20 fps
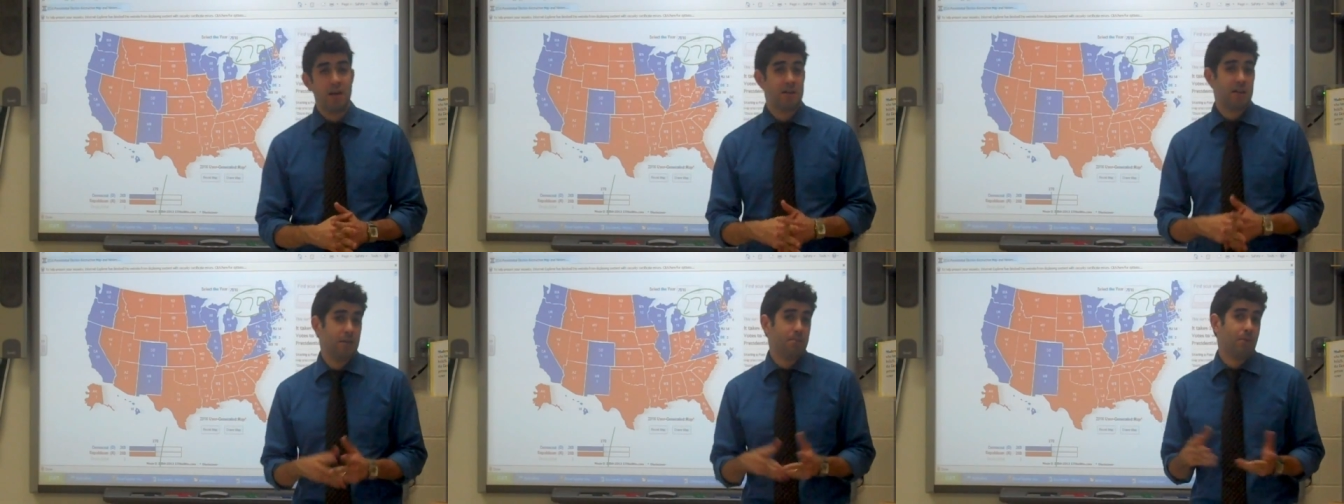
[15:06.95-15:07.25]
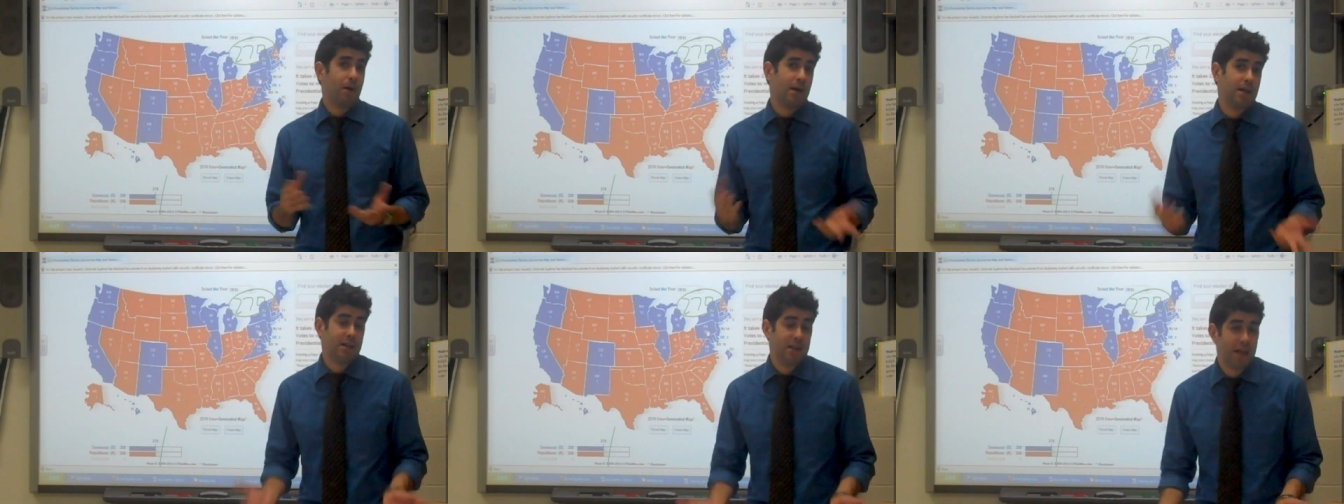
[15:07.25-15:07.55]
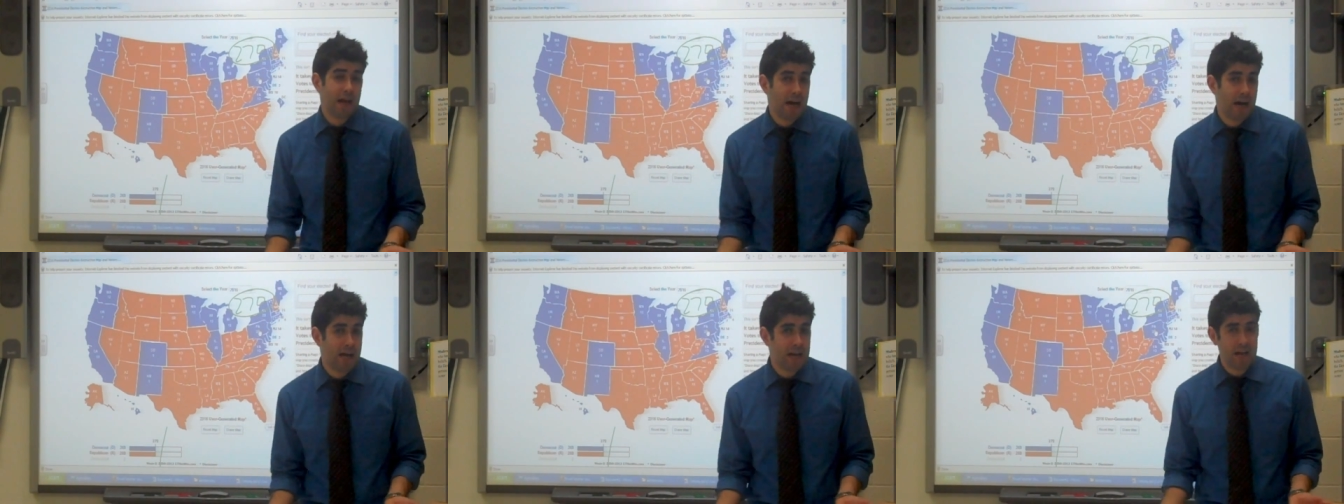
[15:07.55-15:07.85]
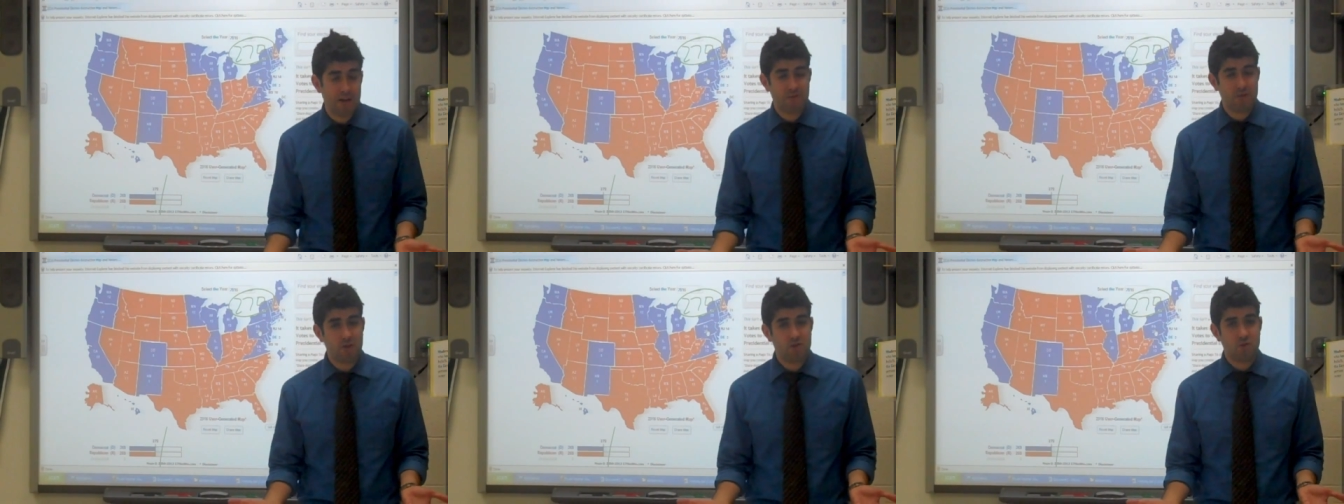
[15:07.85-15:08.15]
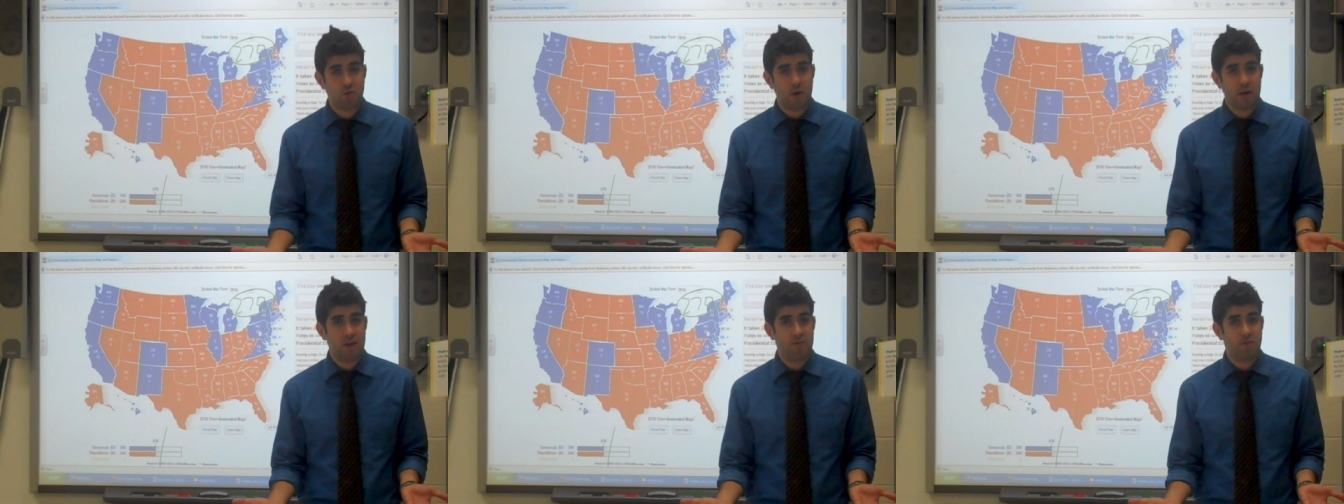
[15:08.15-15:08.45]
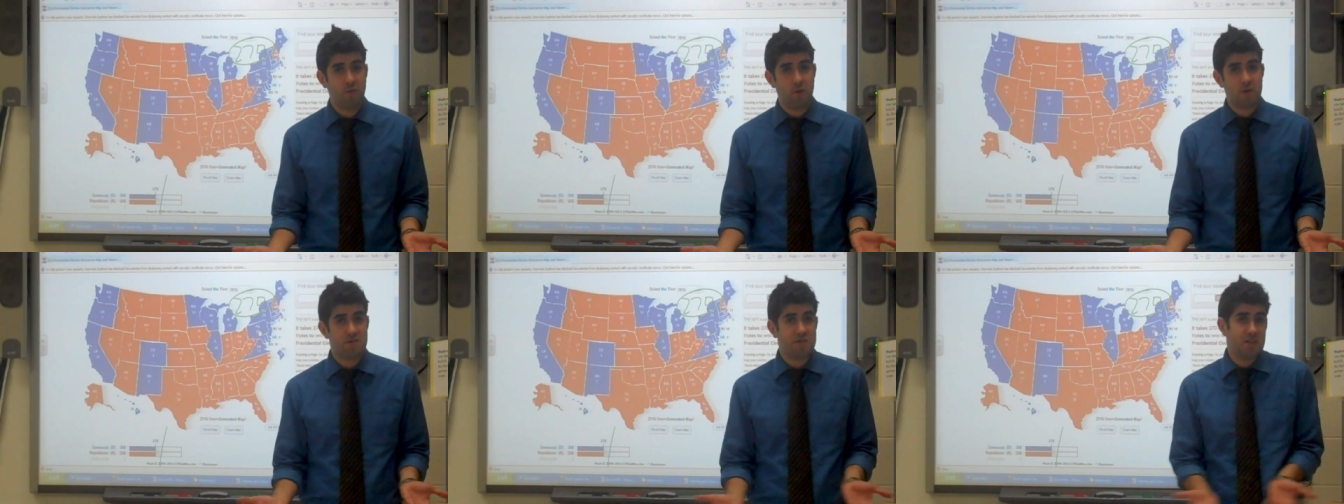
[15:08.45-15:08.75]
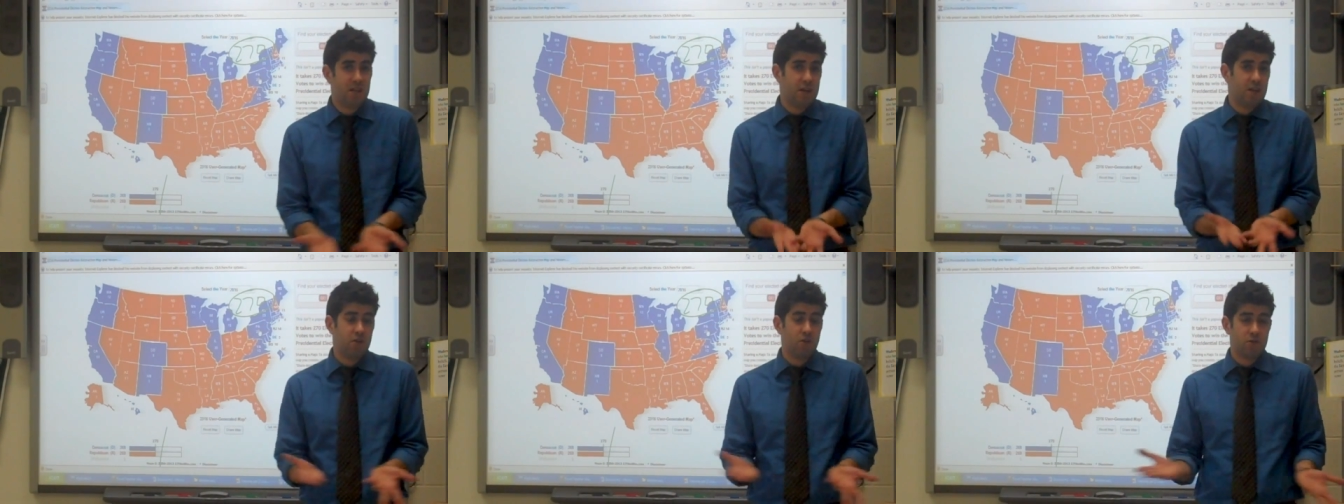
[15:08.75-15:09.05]
They might not after
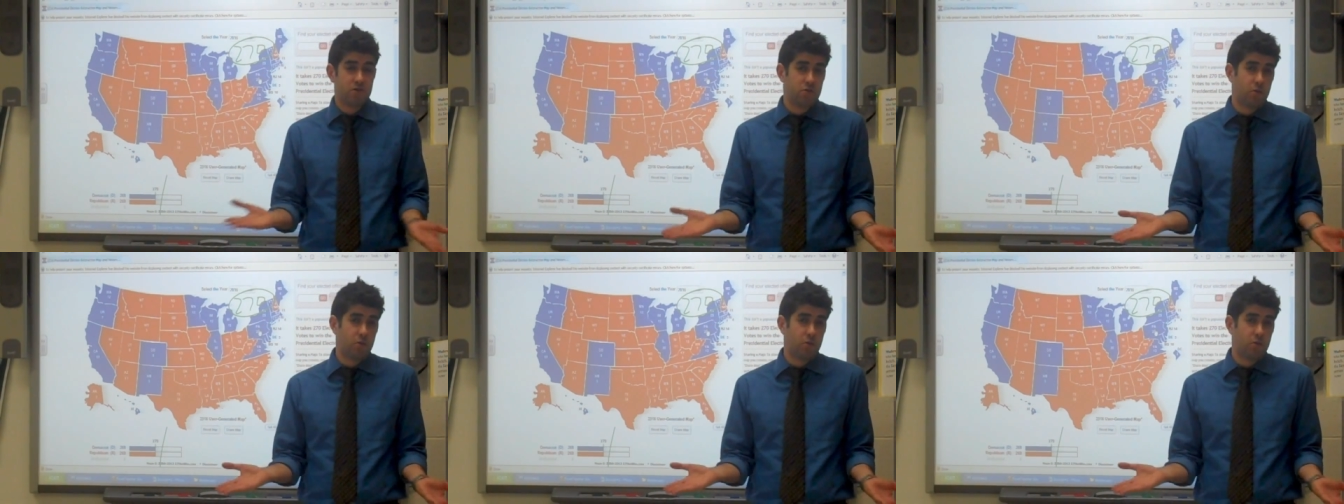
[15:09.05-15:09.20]
2014 or